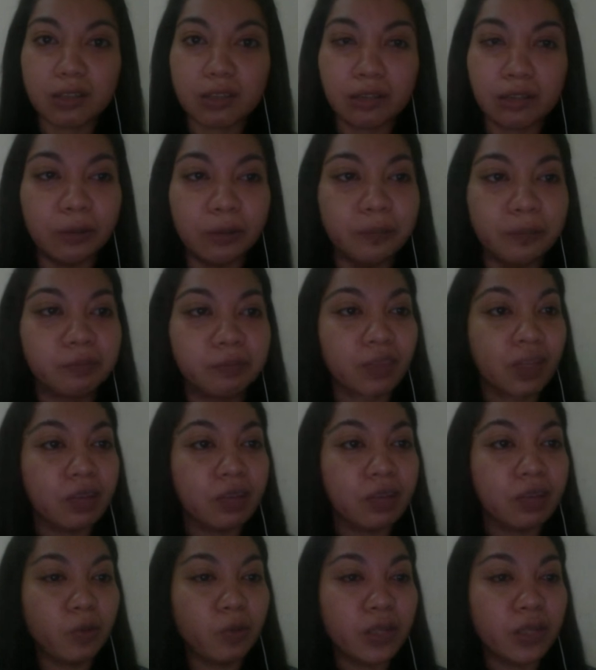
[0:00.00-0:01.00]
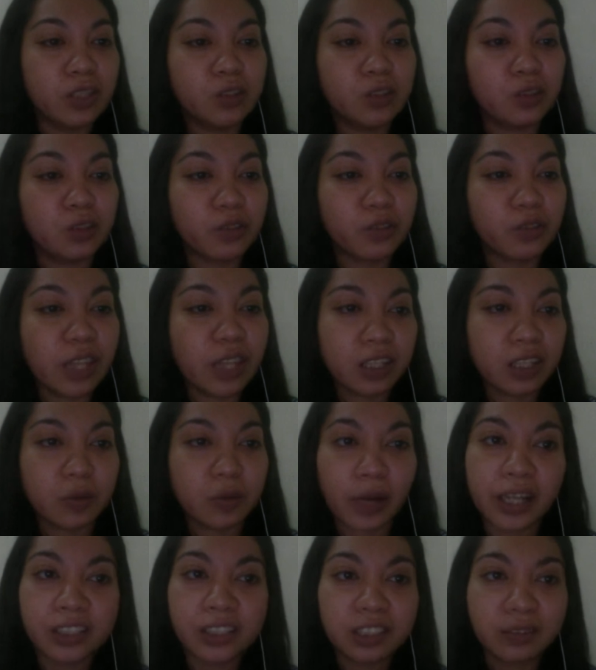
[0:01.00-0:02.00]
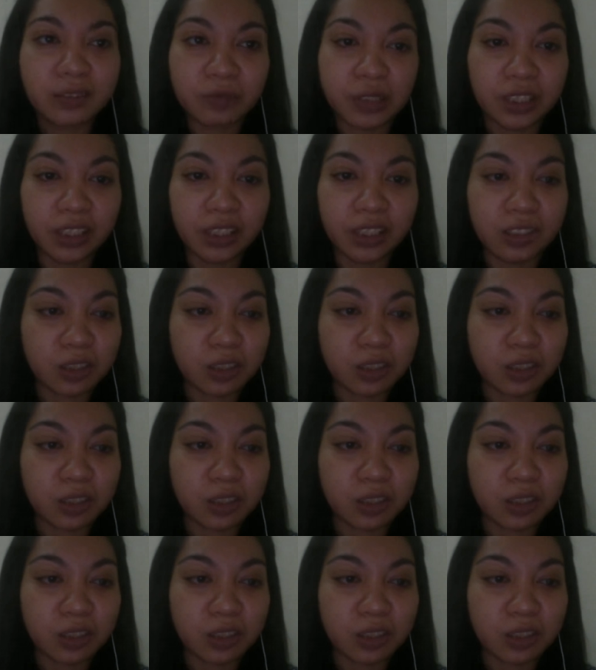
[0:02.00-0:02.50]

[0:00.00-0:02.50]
So when you think creatively,